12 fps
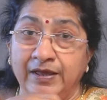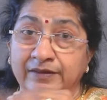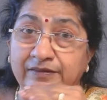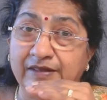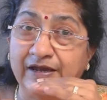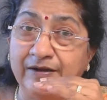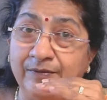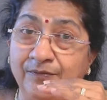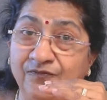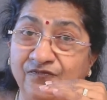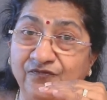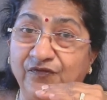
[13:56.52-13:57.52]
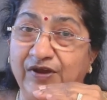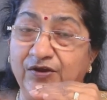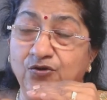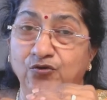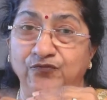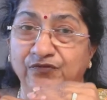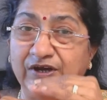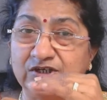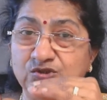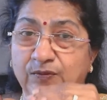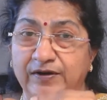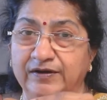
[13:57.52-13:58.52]
Then you
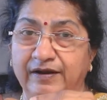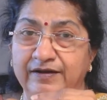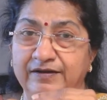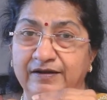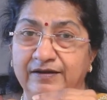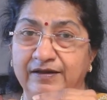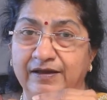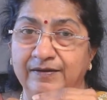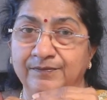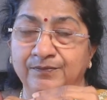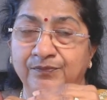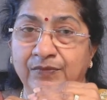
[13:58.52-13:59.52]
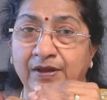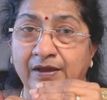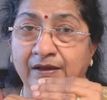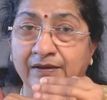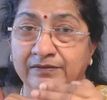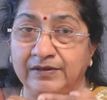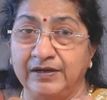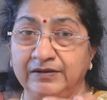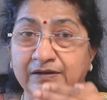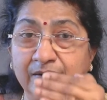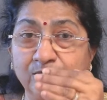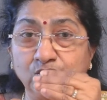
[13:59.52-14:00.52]
fix one criteria, then
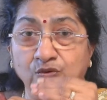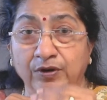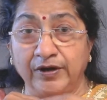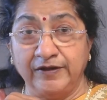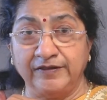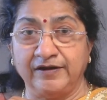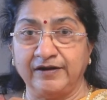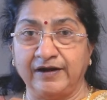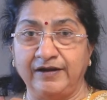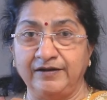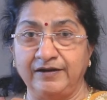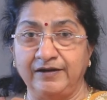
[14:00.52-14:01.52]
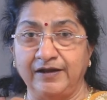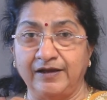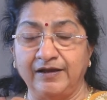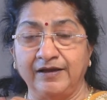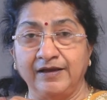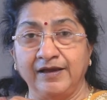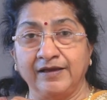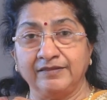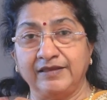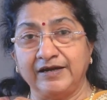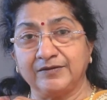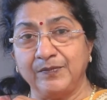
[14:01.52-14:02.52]
come to another criteria,
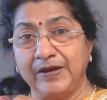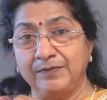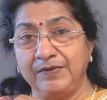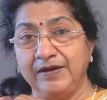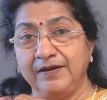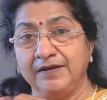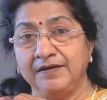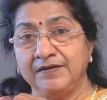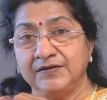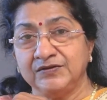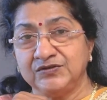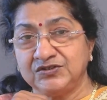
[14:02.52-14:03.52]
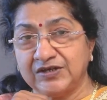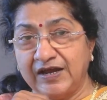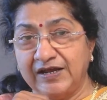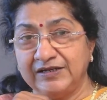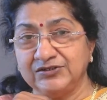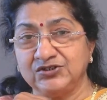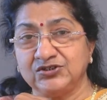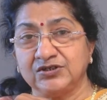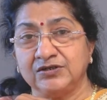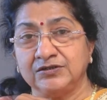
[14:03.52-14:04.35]
that may be sales,